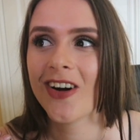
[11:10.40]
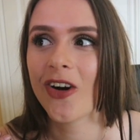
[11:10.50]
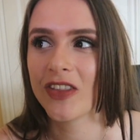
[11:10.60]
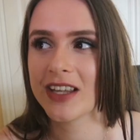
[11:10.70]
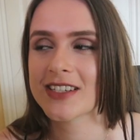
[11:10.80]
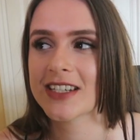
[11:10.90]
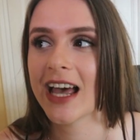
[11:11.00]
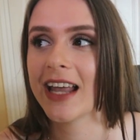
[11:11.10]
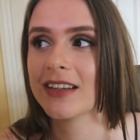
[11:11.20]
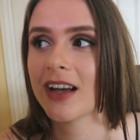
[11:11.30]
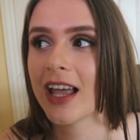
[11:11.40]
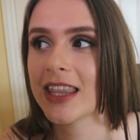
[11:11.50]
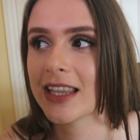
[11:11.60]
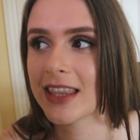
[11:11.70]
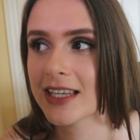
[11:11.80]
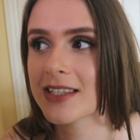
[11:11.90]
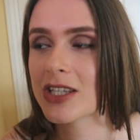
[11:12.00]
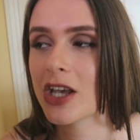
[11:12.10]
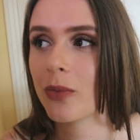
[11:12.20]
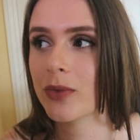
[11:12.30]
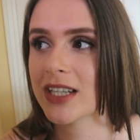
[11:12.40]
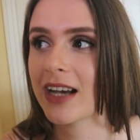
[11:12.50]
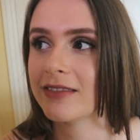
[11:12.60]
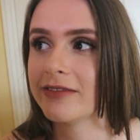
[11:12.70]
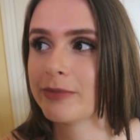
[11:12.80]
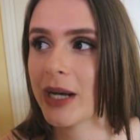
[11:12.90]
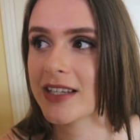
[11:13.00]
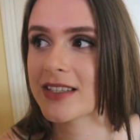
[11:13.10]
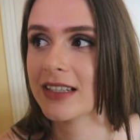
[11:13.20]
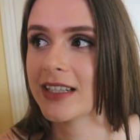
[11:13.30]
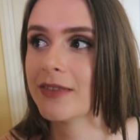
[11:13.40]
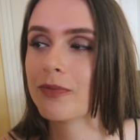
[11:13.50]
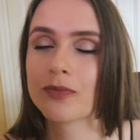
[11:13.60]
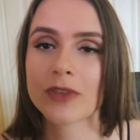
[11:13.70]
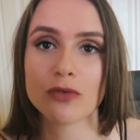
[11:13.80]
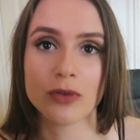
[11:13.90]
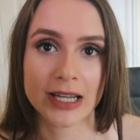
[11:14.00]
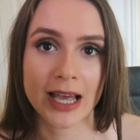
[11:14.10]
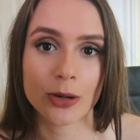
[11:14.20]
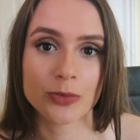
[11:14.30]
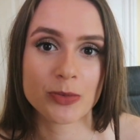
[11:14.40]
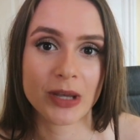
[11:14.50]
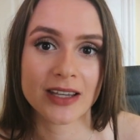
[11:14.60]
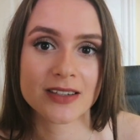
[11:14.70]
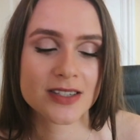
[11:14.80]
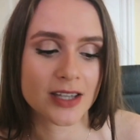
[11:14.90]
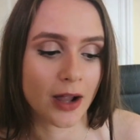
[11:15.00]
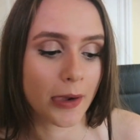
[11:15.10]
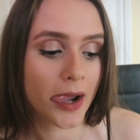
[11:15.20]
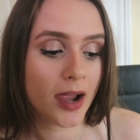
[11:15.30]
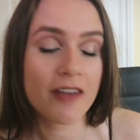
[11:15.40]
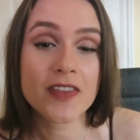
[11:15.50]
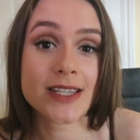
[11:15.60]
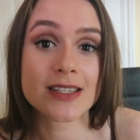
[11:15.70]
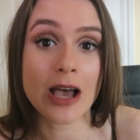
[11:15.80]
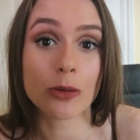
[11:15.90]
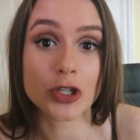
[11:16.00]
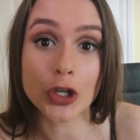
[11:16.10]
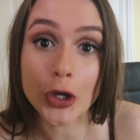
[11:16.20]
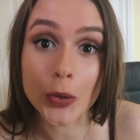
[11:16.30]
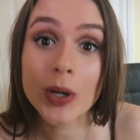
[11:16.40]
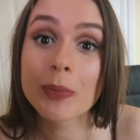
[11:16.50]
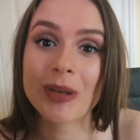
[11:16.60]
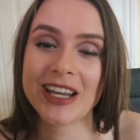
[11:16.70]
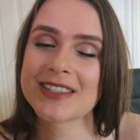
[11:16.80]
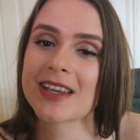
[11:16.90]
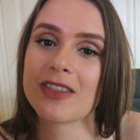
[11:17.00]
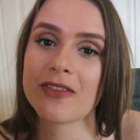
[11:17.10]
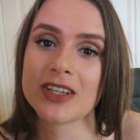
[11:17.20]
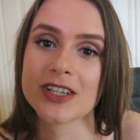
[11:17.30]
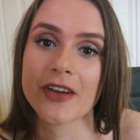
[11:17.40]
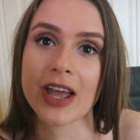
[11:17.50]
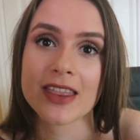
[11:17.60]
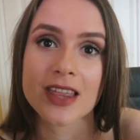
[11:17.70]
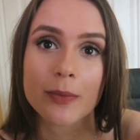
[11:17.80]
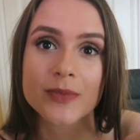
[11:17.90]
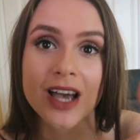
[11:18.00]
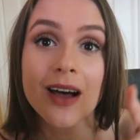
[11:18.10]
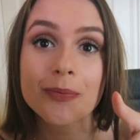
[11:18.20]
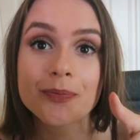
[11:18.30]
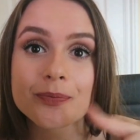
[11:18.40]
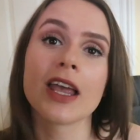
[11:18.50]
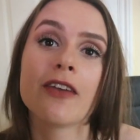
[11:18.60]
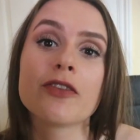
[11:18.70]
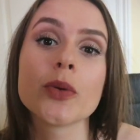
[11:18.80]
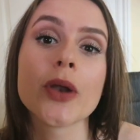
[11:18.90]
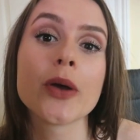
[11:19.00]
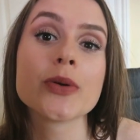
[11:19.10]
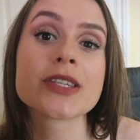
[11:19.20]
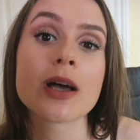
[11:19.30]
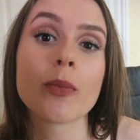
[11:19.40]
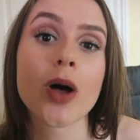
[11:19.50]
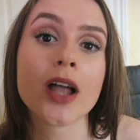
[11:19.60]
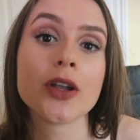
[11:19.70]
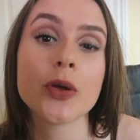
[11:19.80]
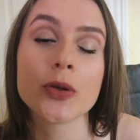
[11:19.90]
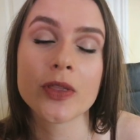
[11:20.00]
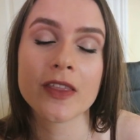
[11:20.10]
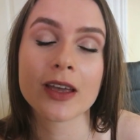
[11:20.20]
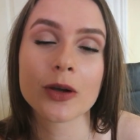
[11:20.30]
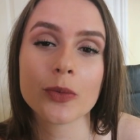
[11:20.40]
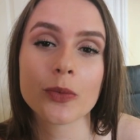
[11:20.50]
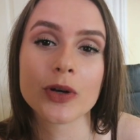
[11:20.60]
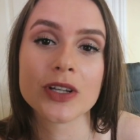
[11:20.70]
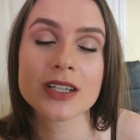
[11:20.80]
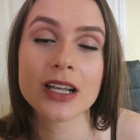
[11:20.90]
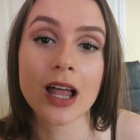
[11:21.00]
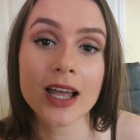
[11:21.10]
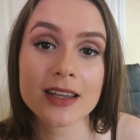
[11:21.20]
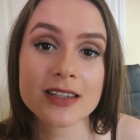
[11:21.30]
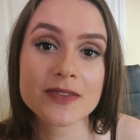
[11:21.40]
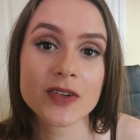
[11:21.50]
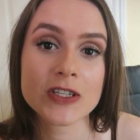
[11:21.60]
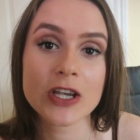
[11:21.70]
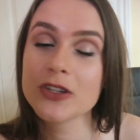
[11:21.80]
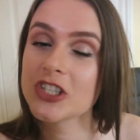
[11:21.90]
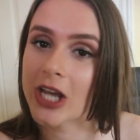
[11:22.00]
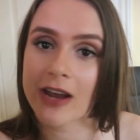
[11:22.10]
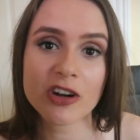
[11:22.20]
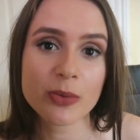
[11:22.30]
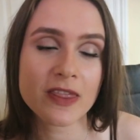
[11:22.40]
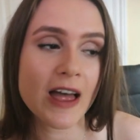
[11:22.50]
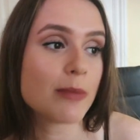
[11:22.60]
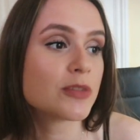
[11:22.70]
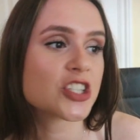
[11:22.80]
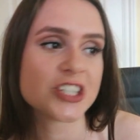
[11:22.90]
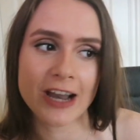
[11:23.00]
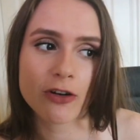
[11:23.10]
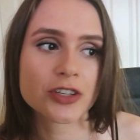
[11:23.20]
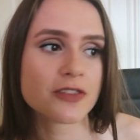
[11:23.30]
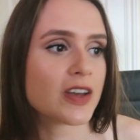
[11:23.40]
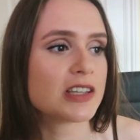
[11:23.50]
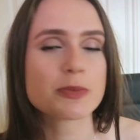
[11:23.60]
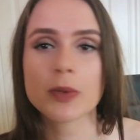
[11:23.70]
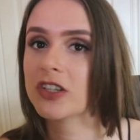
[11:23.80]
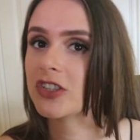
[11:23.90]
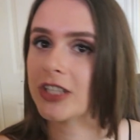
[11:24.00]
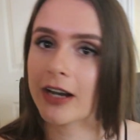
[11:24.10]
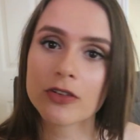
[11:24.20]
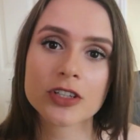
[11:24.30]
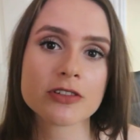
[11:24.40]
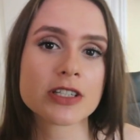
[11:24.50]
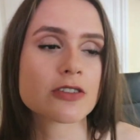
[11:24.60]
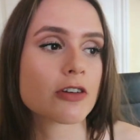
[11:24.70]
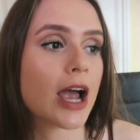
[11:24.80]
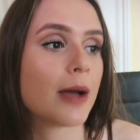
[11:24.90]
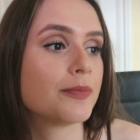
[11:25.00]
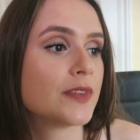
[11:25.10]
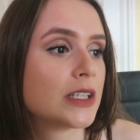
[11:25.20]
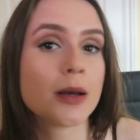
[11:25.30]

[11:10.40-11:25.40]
on the internet, and I think this would have personally really helped me. So if this has helped you, please give the video a thumbs up. If you know someone who you think would like this video, share it with them, share it on your Facebook, share it on your Instagram.